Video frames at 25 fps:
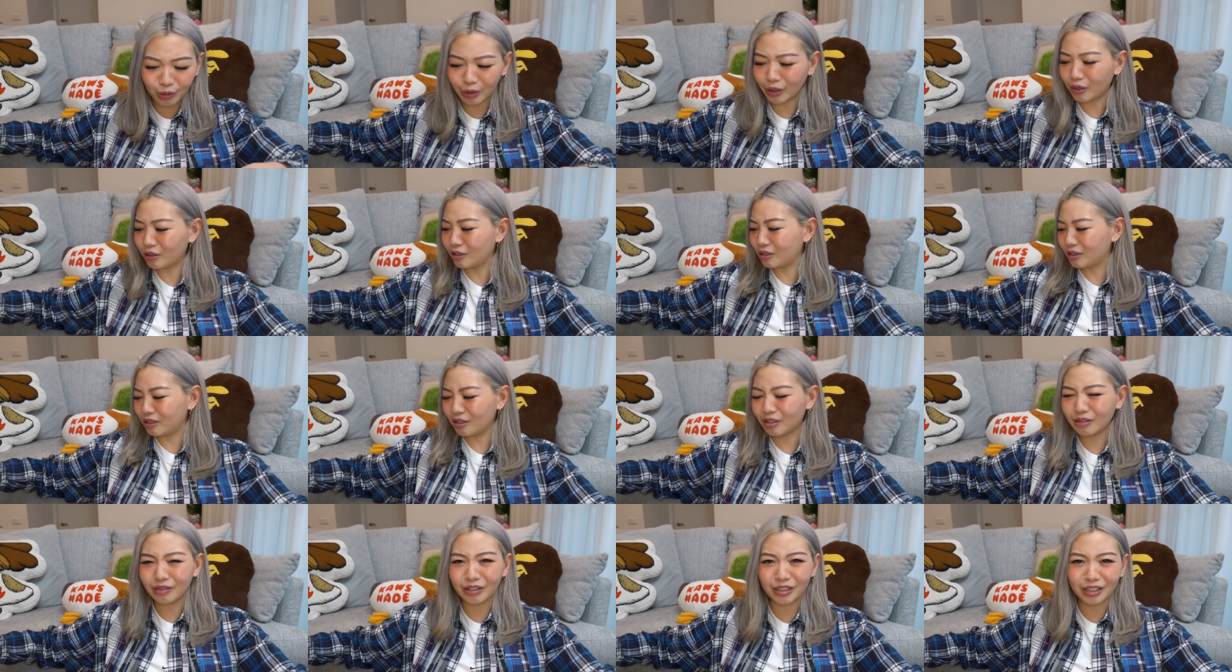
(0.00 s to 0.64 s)
Well,
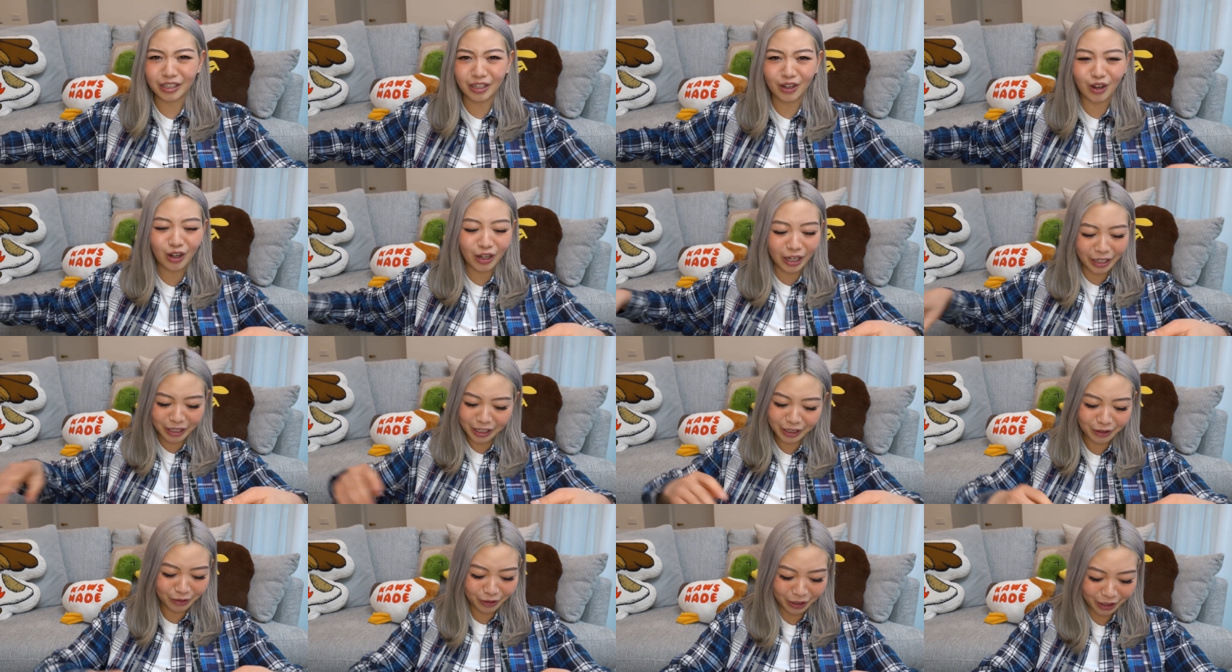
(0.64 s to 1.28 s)
not really haul. I
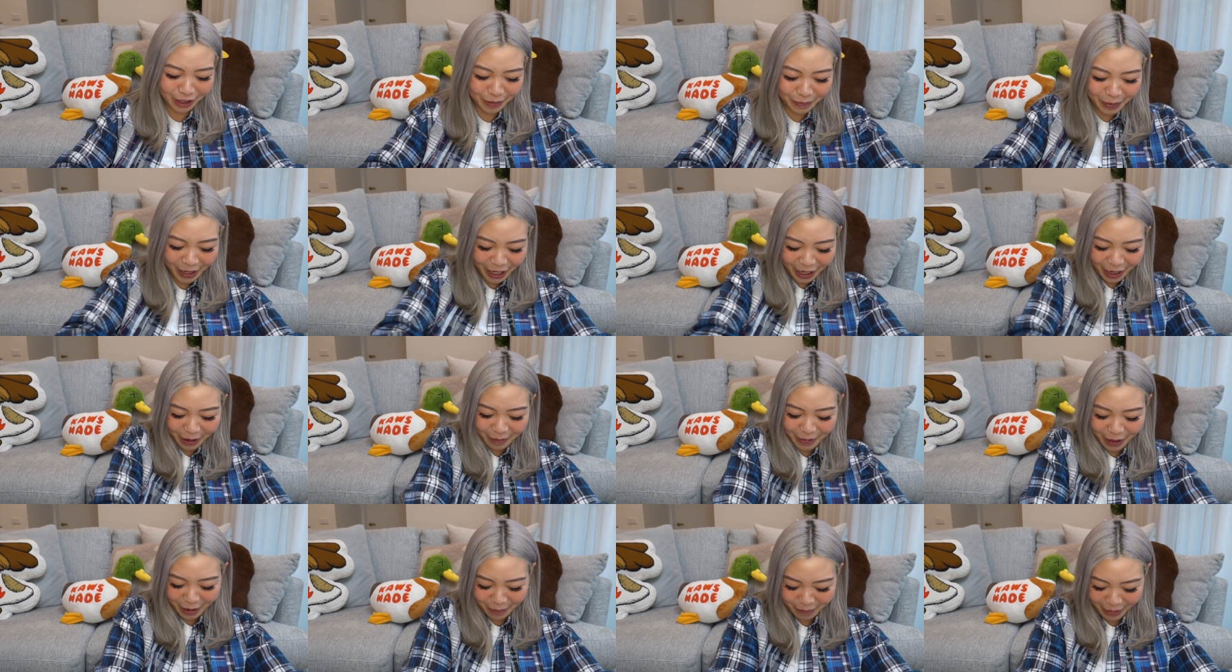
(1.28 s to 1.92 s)
didn't really pick
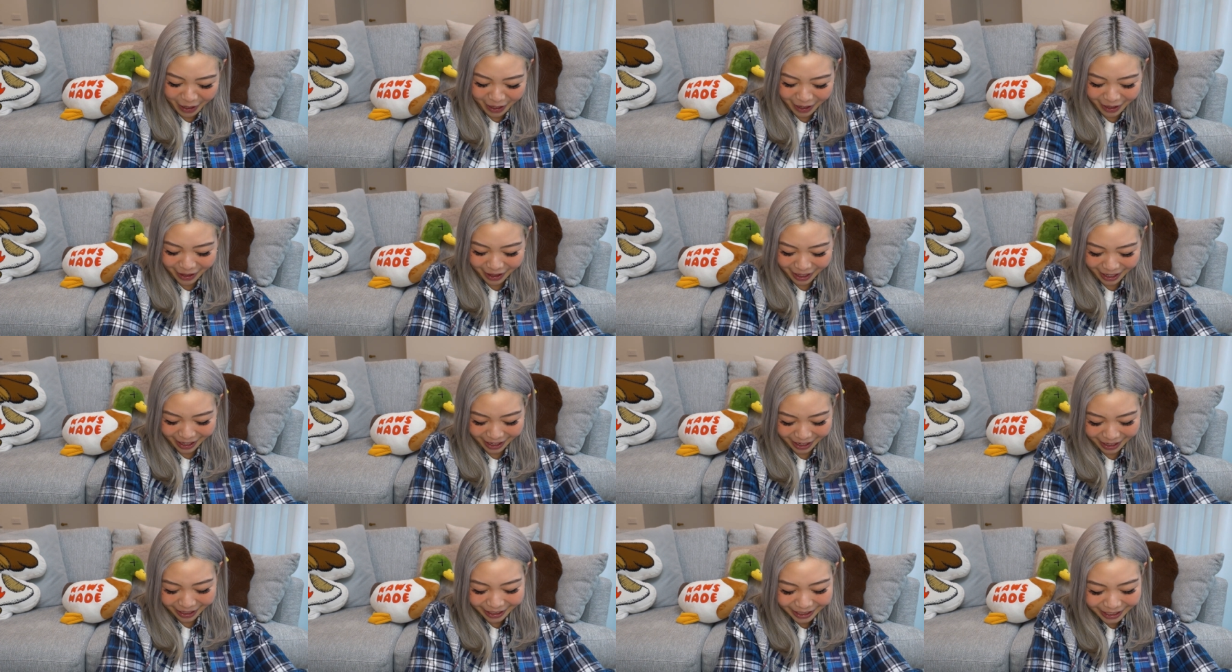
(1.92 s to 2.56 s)
up that many
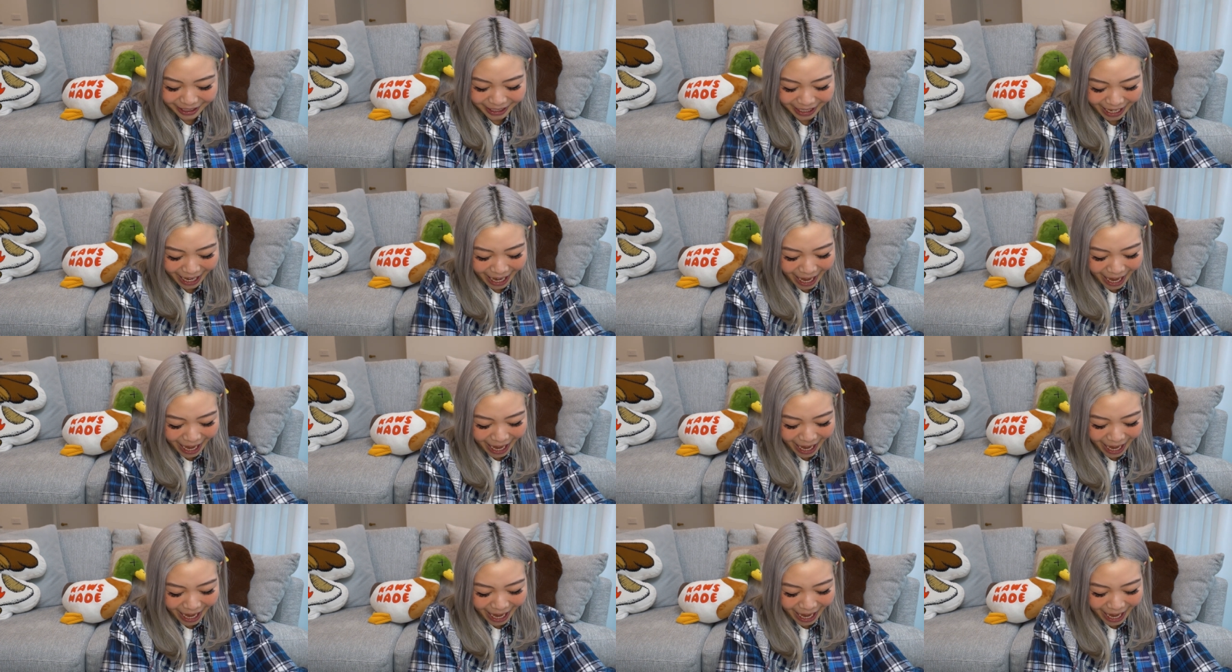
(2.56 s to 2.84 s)
things.